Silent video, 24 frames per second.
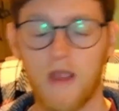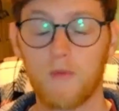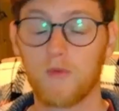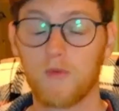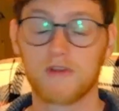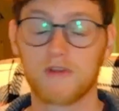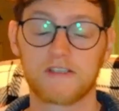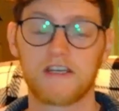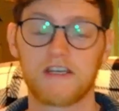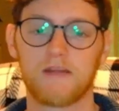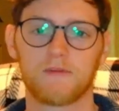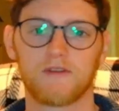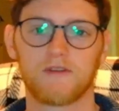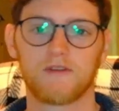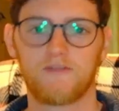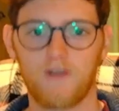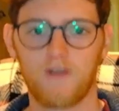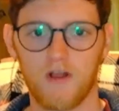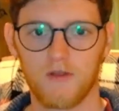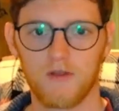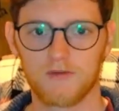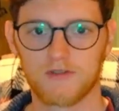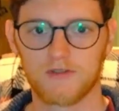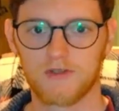I wasn't able to
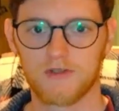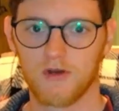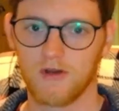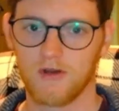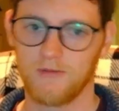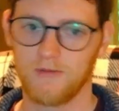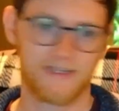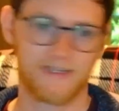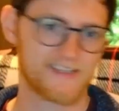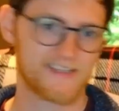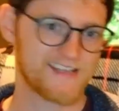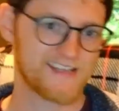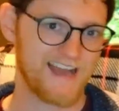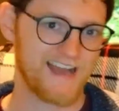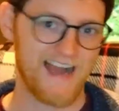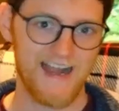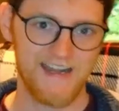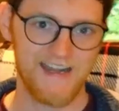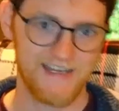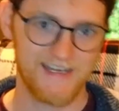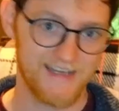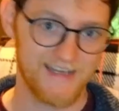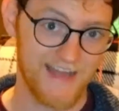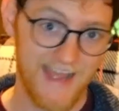follow the story because
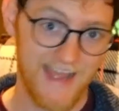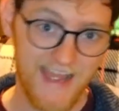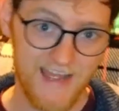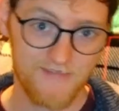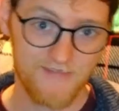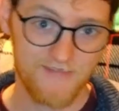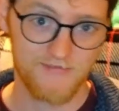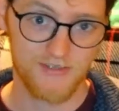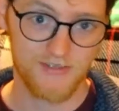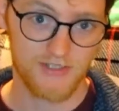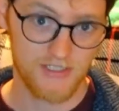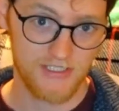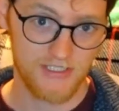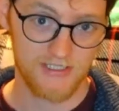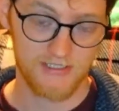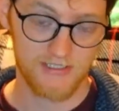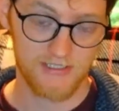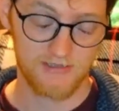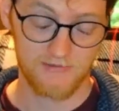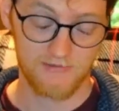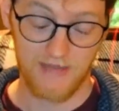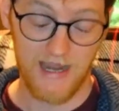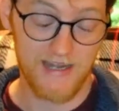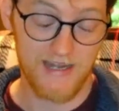I didn't have
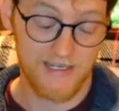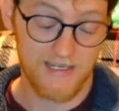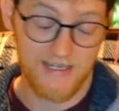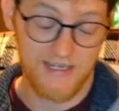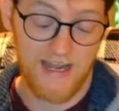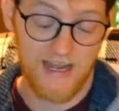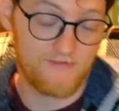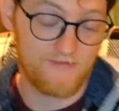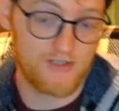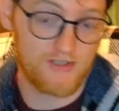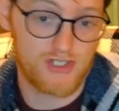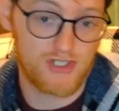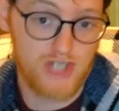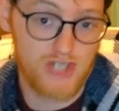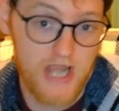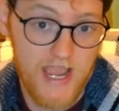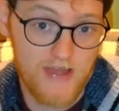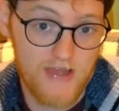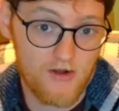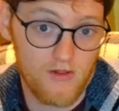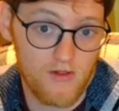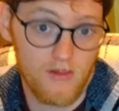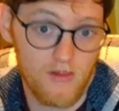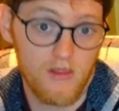the
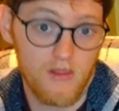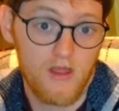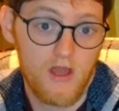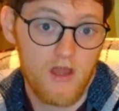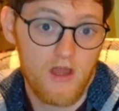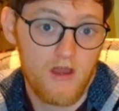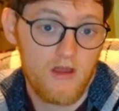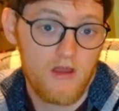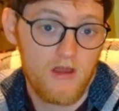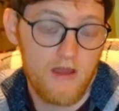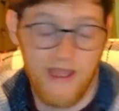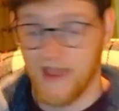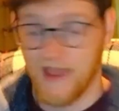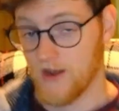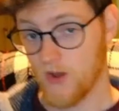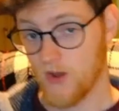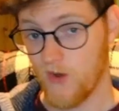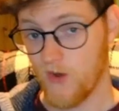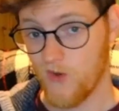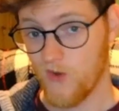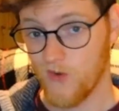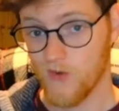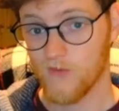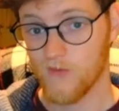channel
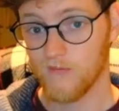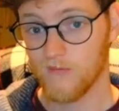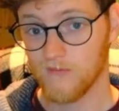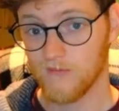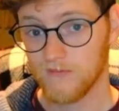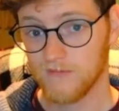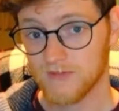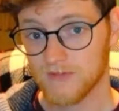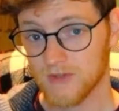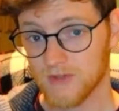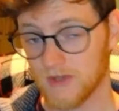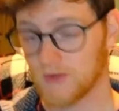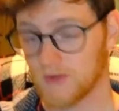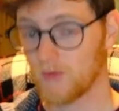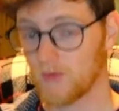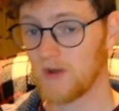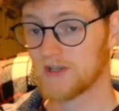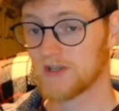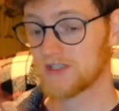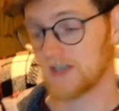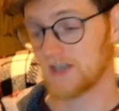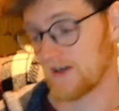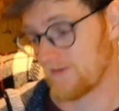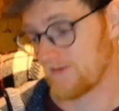at home, so I had to
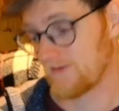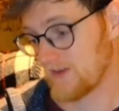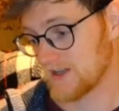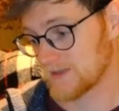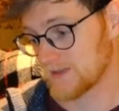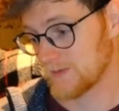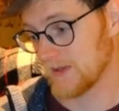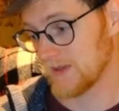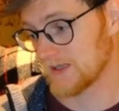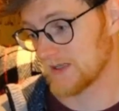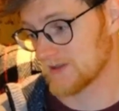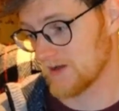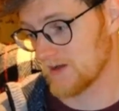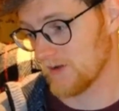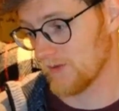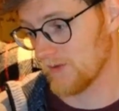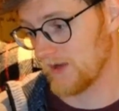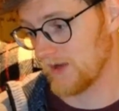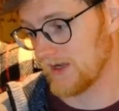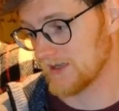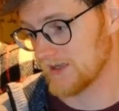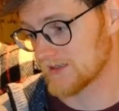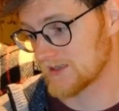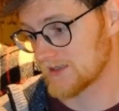watch it at a friend's place
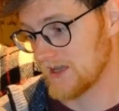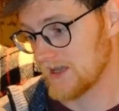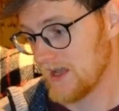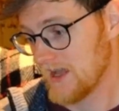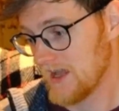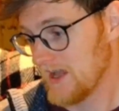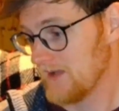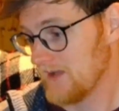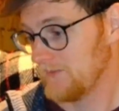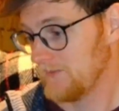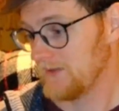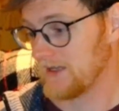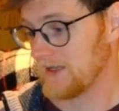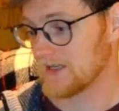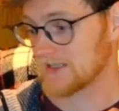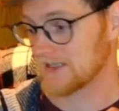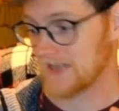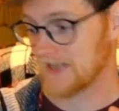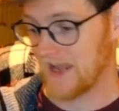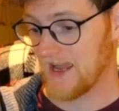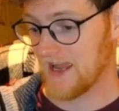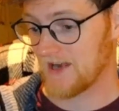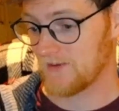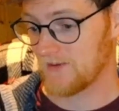always,
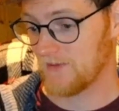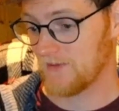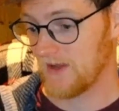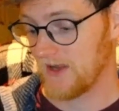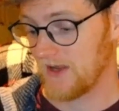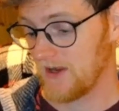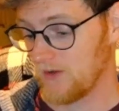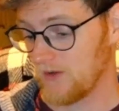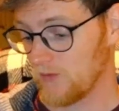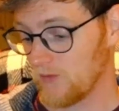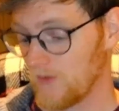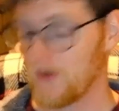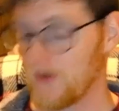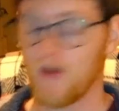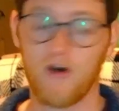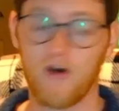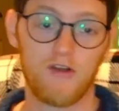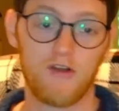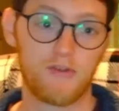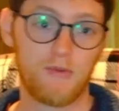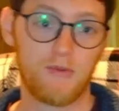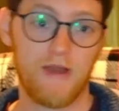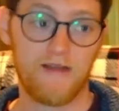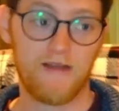because anime, when
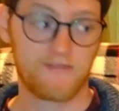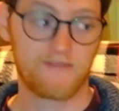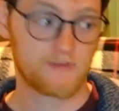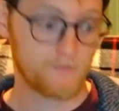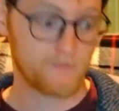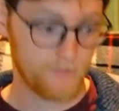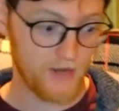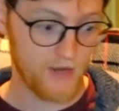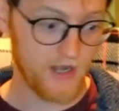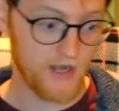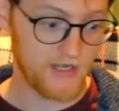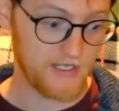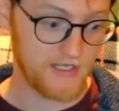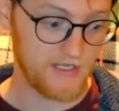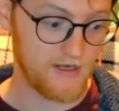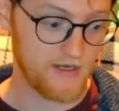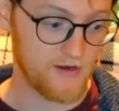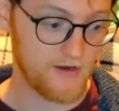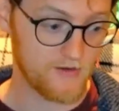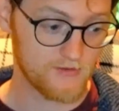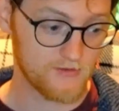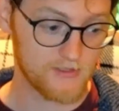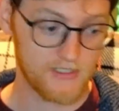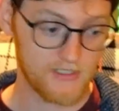all you have is
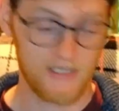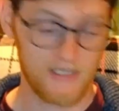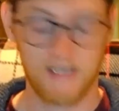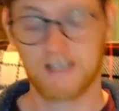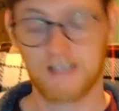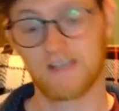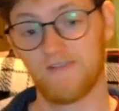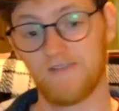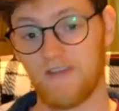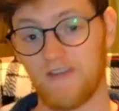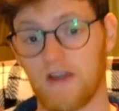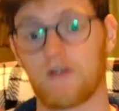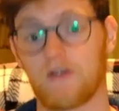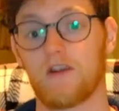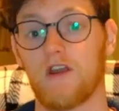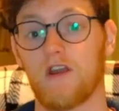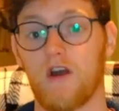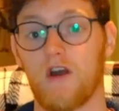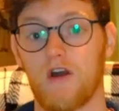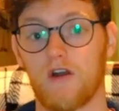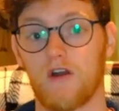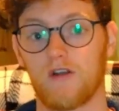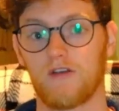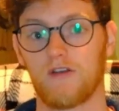bunny ears, is a
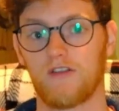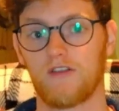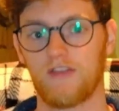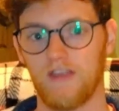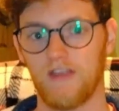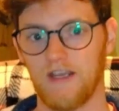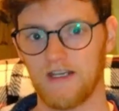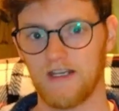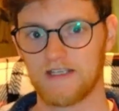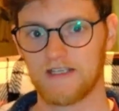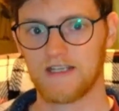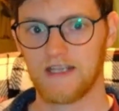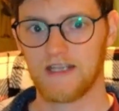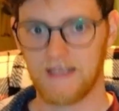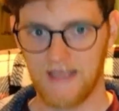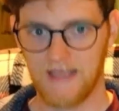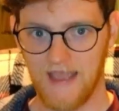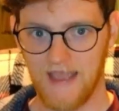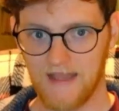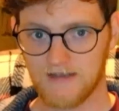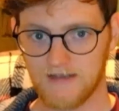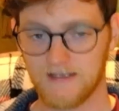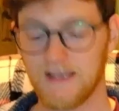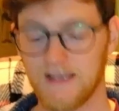very hard thing to
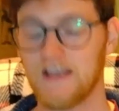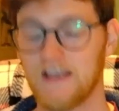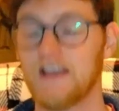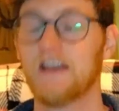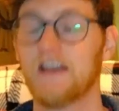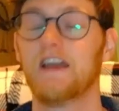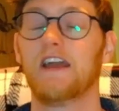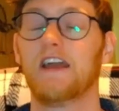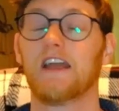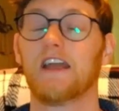get.